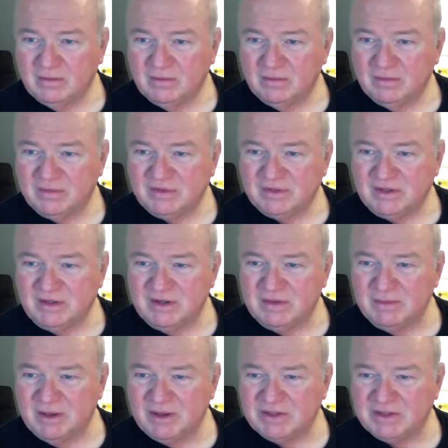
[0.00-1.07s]
Silly
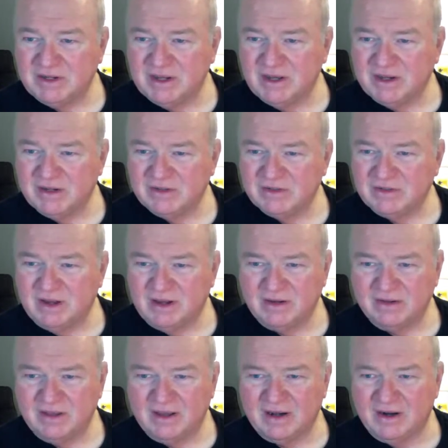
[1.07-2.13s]
mustache?
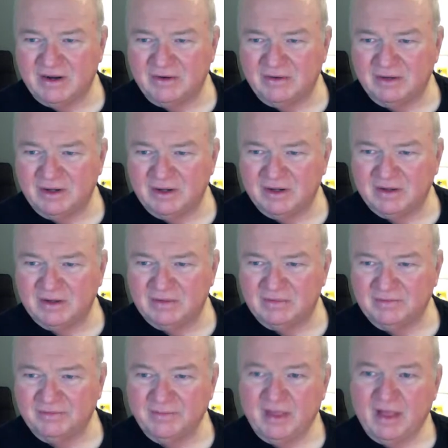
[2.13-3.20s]
That I don't get.
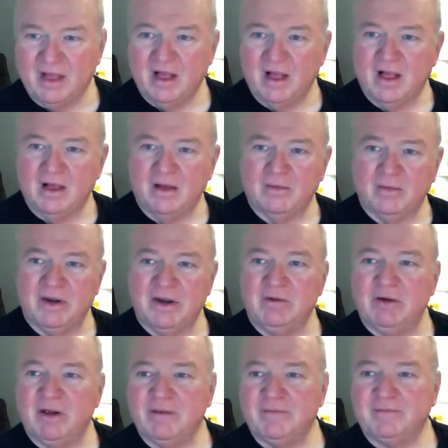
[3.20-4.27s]
But
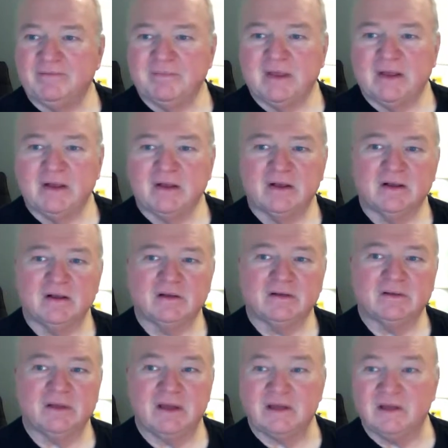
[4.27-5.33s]
anyway,
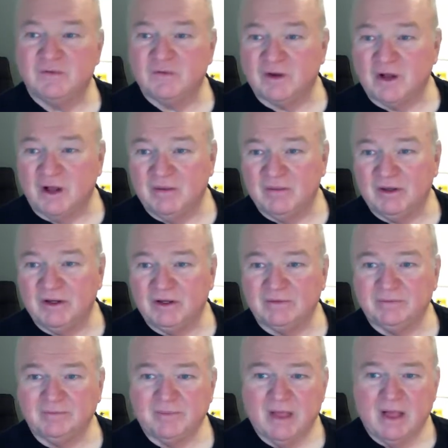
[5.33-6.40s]
thank you for commenting.
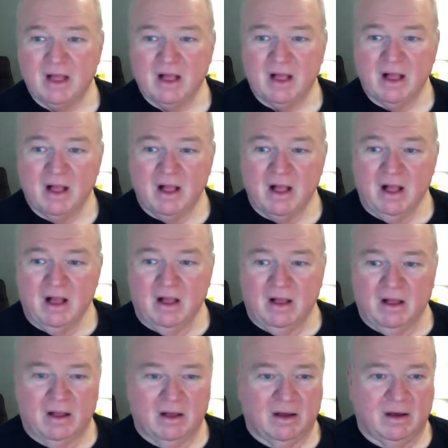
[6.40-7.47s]

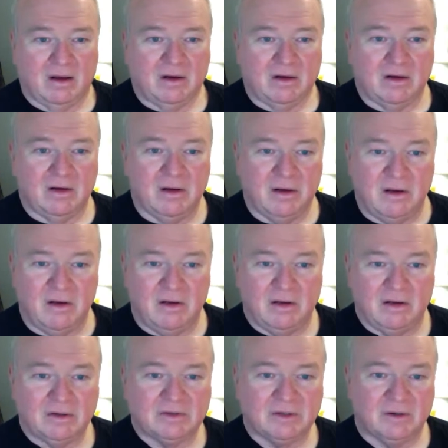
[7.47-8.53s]

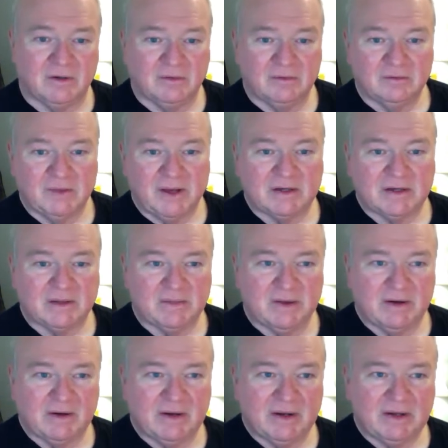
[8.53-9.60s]
So back to the matter
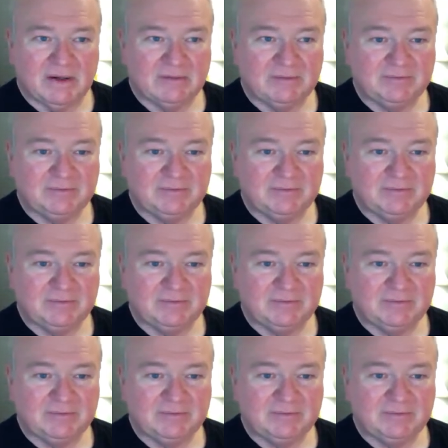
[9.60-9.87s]
at hand.